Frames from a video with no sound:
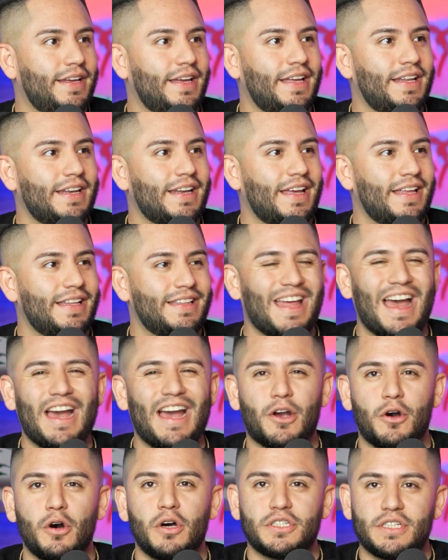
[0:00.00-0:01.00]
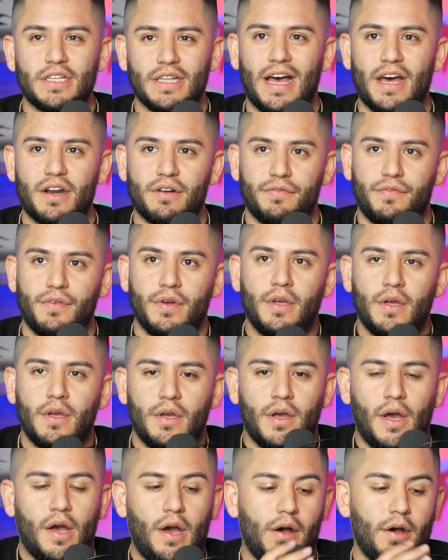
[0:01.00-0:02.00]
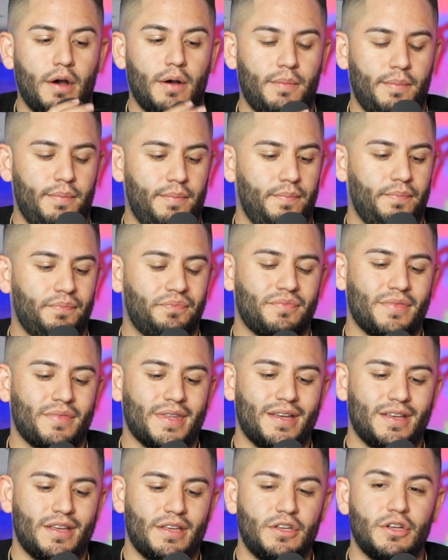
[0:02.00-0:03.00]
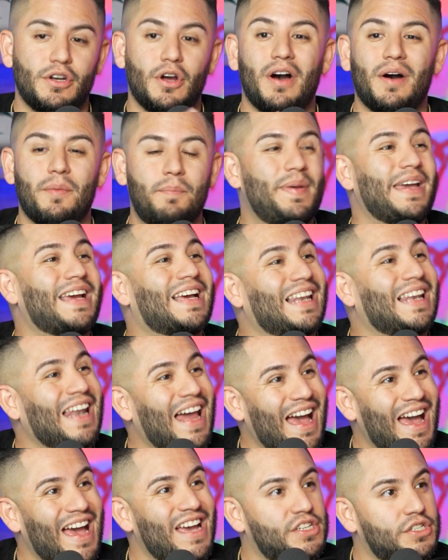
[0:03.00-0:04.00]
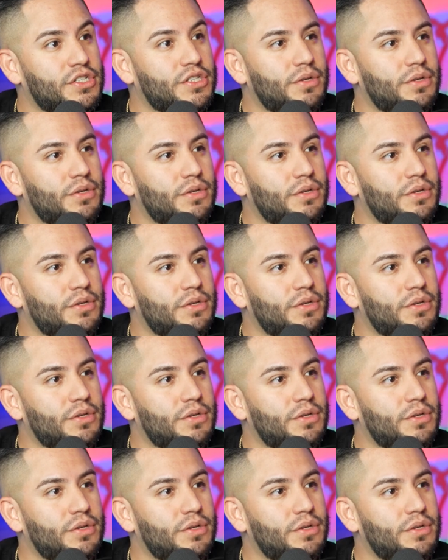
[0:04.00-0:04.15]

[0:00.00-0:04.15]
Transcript: And that caused a lot of, a big clash,